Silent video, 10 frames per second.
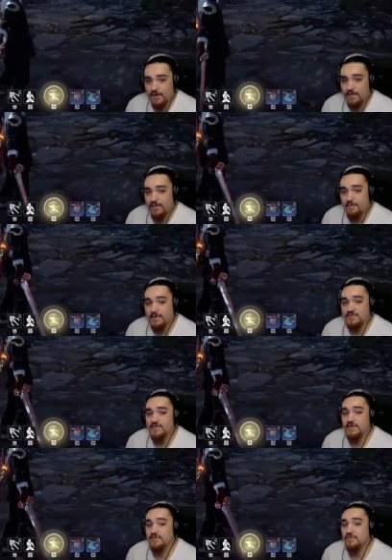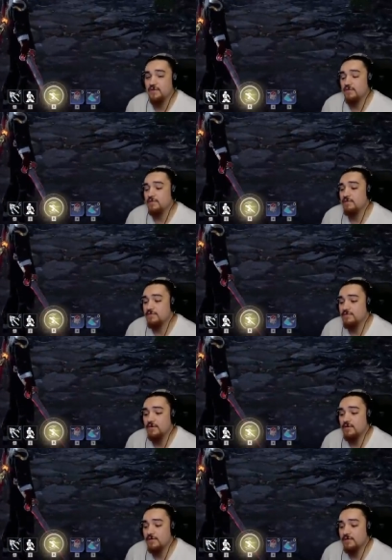that means that they do no do
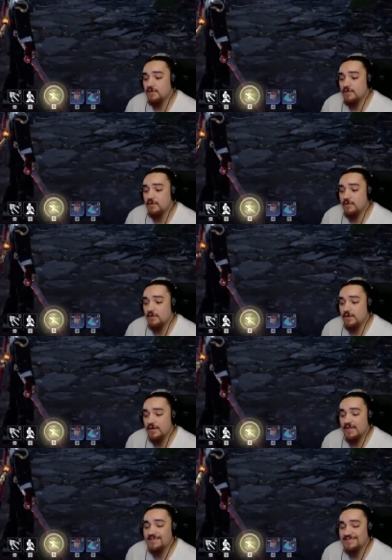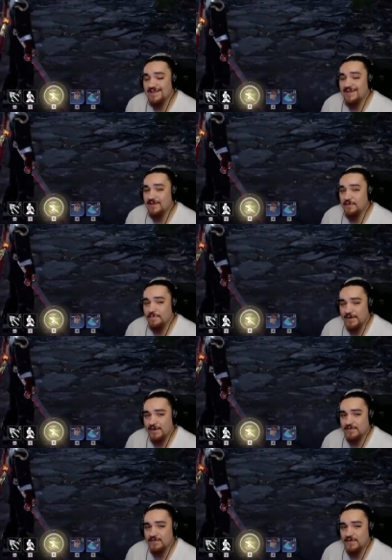not get staggered by
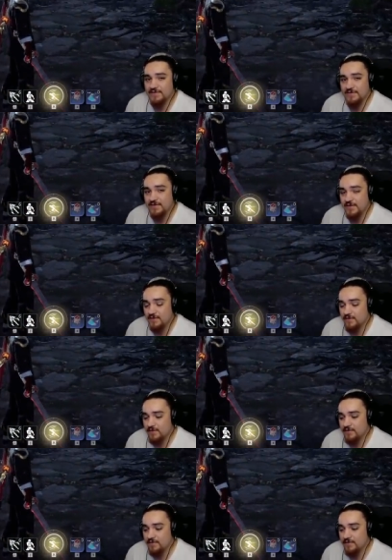light attacks any longer.